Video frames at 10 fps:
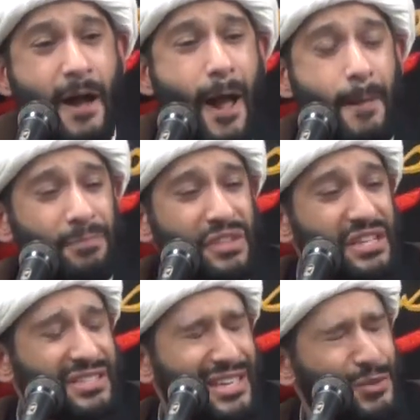and
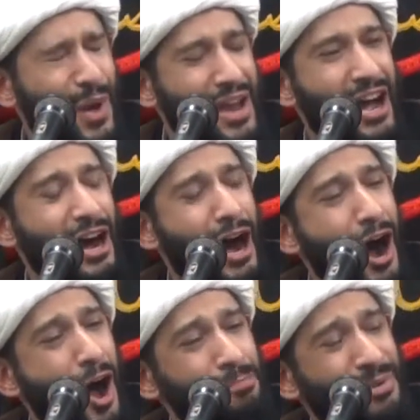this is when her
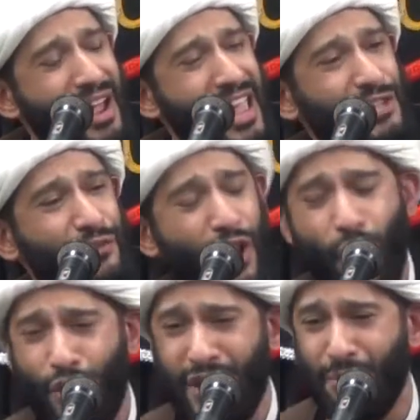heart breaks for
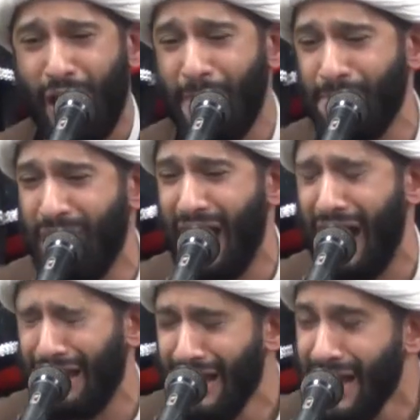Own and
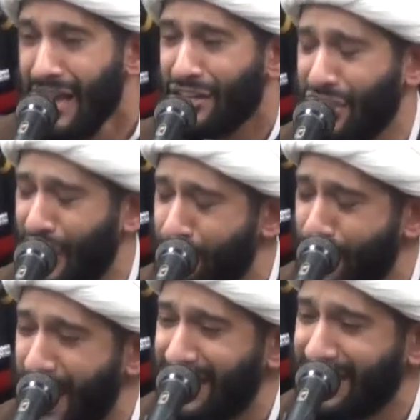Muhammad. She
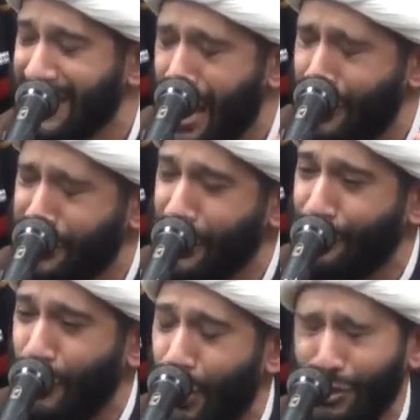breaks down, she
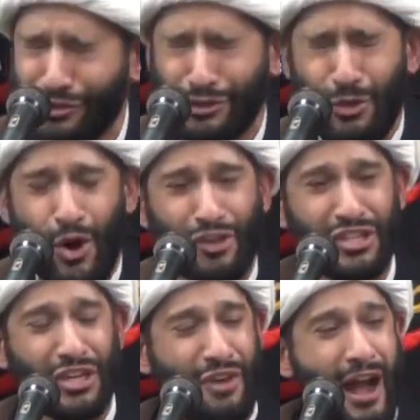falls towards
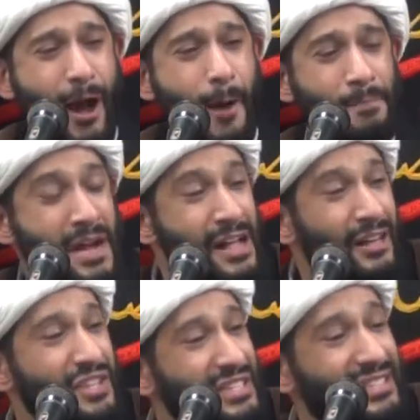the
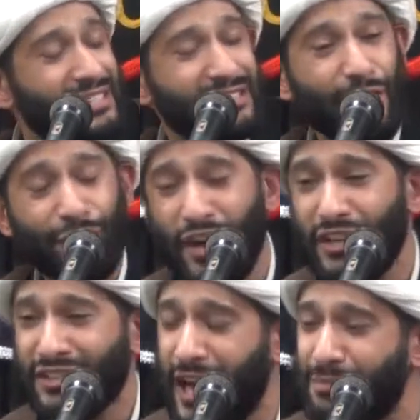ground. This is the
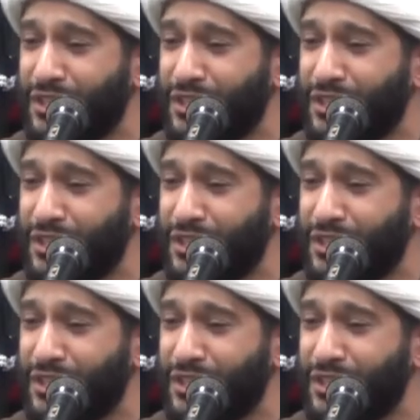first time